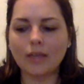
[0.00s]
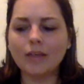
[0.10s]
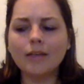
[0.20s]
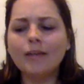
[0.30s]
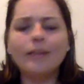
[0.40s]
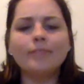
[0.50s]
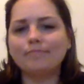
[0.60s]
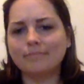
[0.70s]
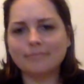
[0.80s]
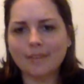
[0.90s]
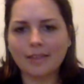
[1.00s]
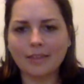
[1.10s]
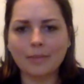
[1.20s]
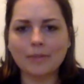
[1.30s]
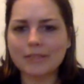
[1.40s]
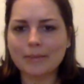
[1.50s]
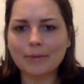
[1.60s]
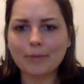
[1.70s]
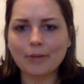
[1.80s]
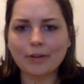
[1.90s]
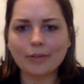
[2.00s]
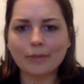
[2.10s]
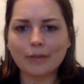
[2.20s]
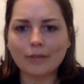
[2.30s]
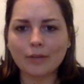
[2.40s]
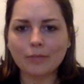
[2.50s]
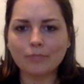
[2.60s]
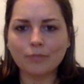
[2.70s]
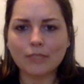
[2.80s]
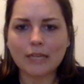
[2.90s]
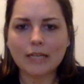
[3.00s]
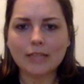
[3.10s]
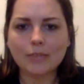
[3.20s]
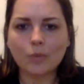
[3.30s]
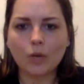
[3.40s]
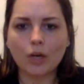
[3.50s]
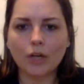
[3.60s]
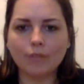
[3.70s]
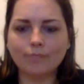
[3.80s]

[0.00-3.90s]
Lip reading: I think I'm about to get my period, whatever, I'm retaining some water.